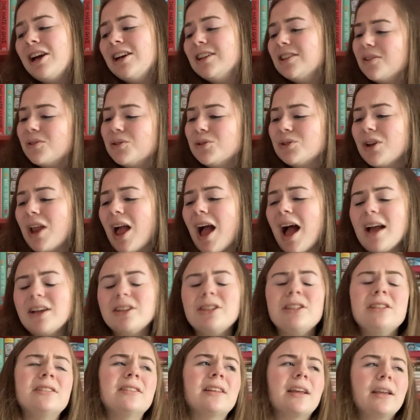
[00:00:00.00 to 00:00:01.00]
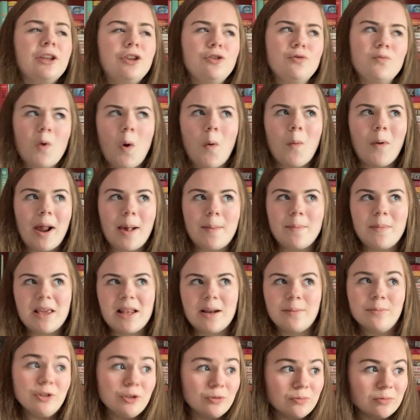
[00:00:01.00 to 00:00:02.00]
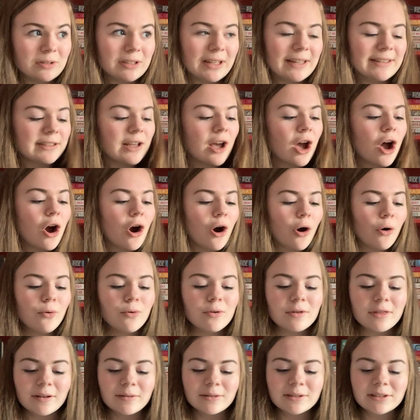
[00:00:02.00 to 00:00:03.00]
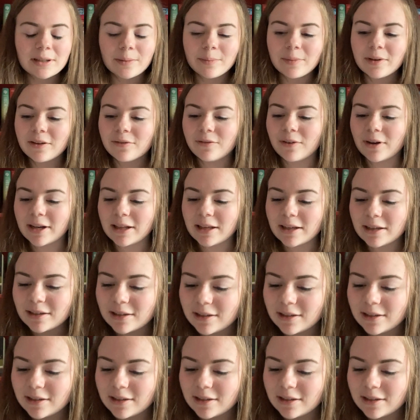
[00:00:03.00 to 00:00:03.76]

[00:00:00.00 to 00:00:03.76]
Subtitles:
no you're not, and she's like, you know what I mean, I'm useless. Oh, there was something funny.